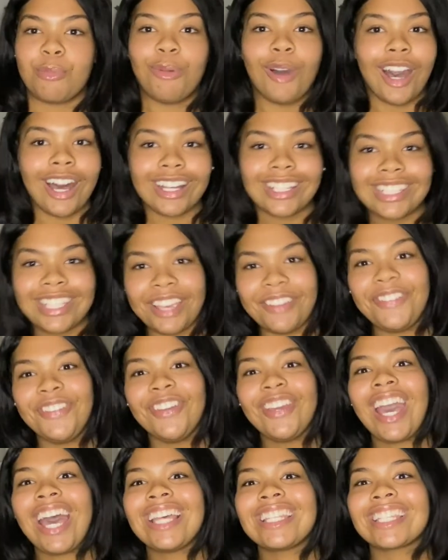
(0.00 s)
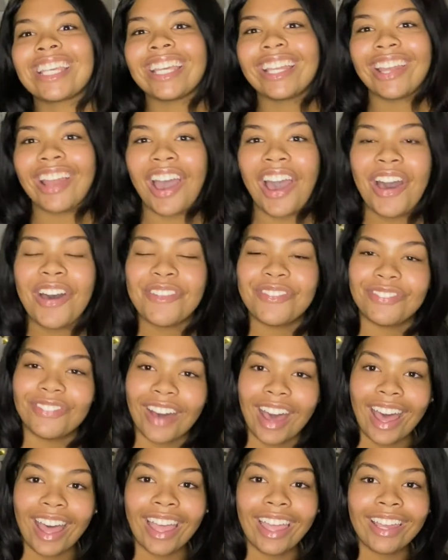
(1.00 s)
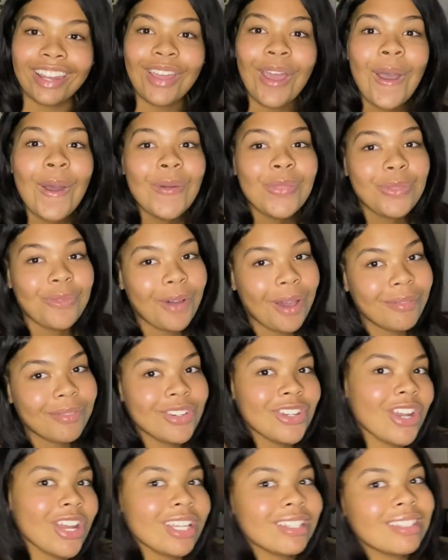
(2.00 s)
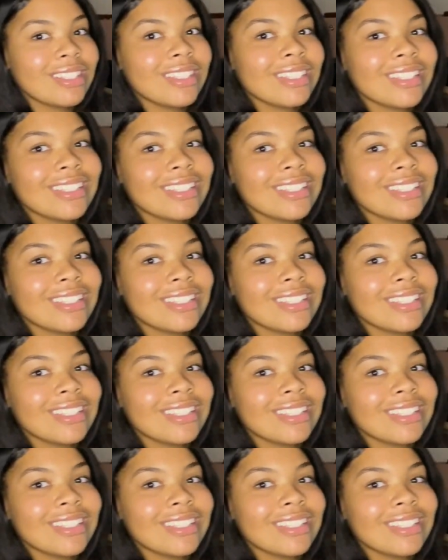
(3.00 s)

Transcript: box if you guys cannot find the web address.